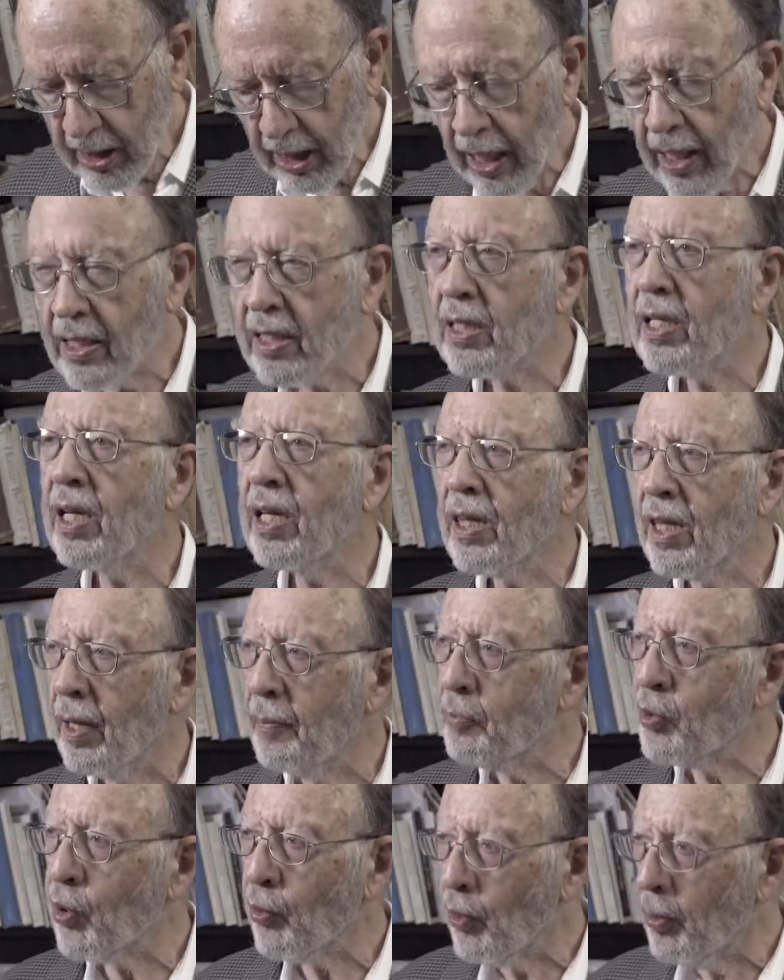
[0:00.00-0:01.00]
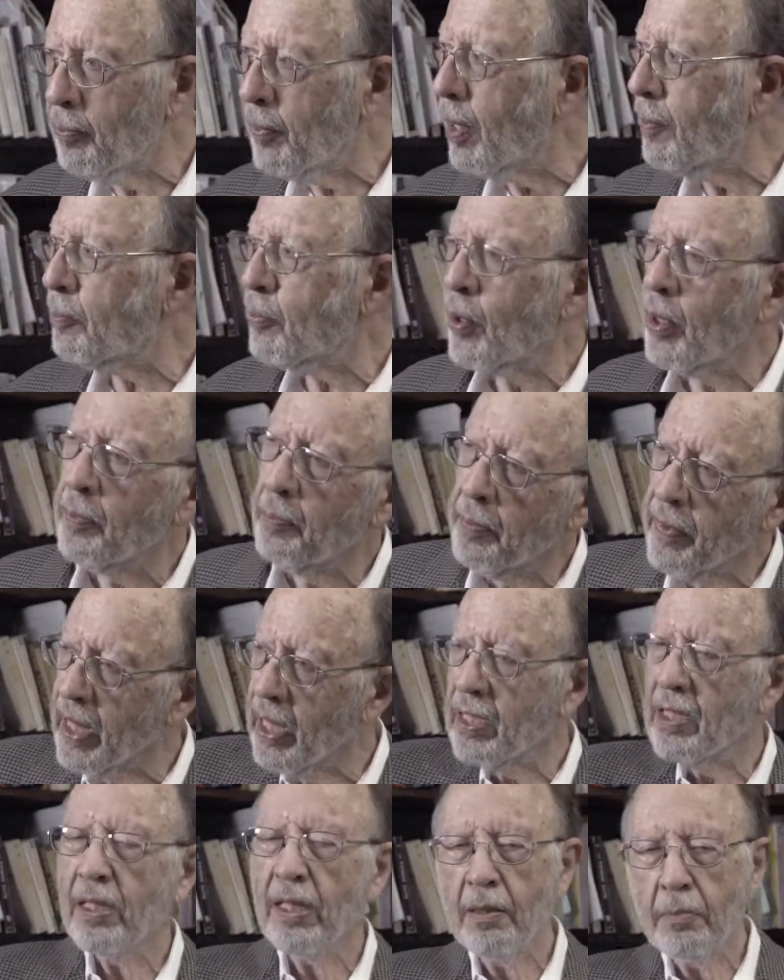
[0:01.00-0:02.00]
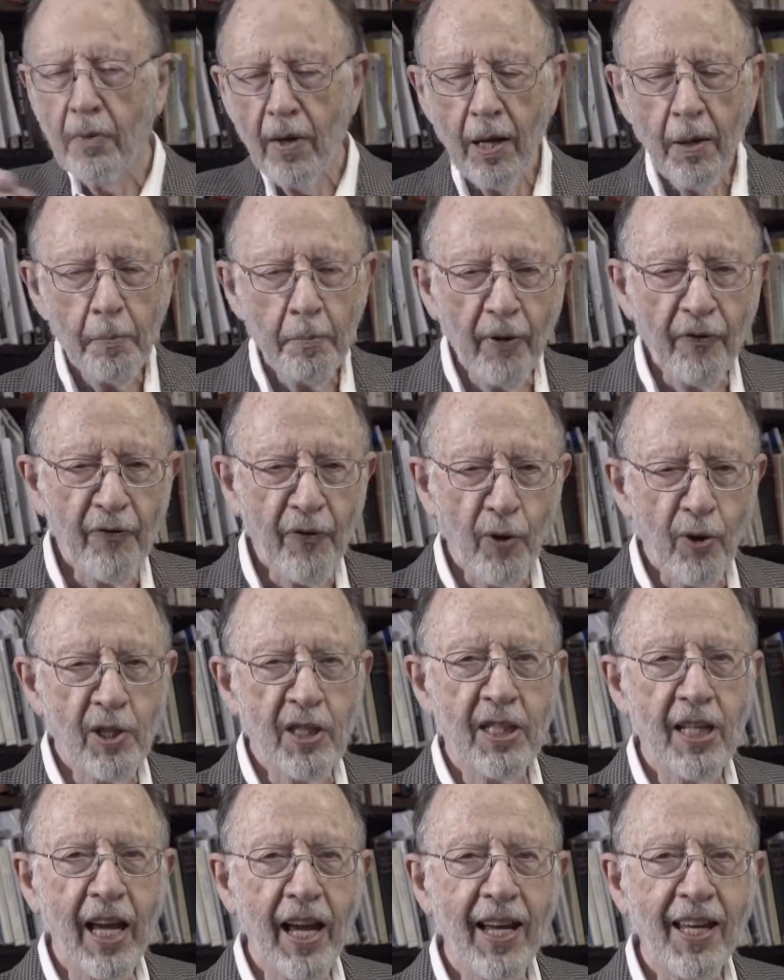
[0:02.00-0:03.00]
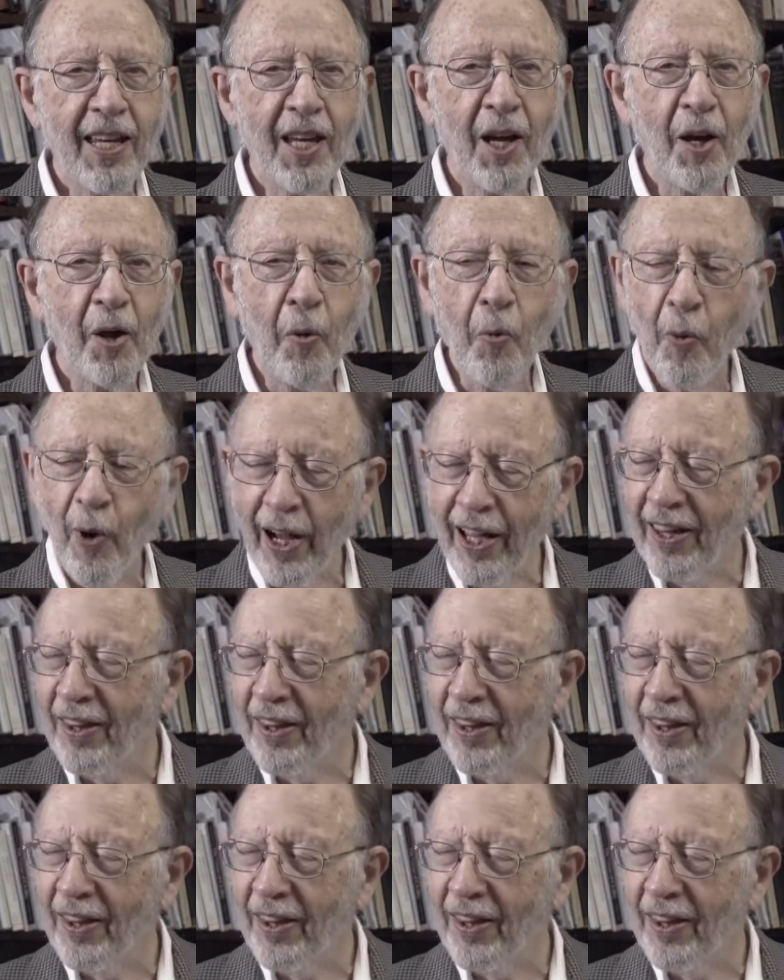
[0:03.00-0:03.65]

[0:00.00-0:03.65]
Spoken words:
asking them to remember, but first taking away